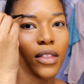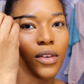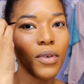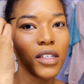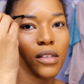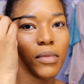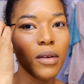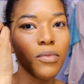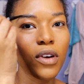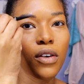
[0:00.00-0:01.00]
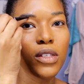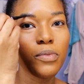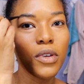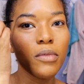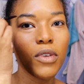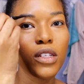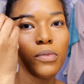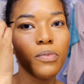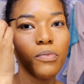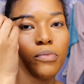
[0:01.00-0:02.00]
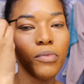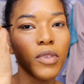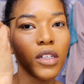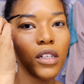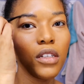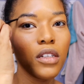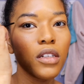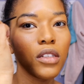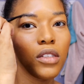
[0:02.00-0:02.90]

The rest of my brow is pretty much good,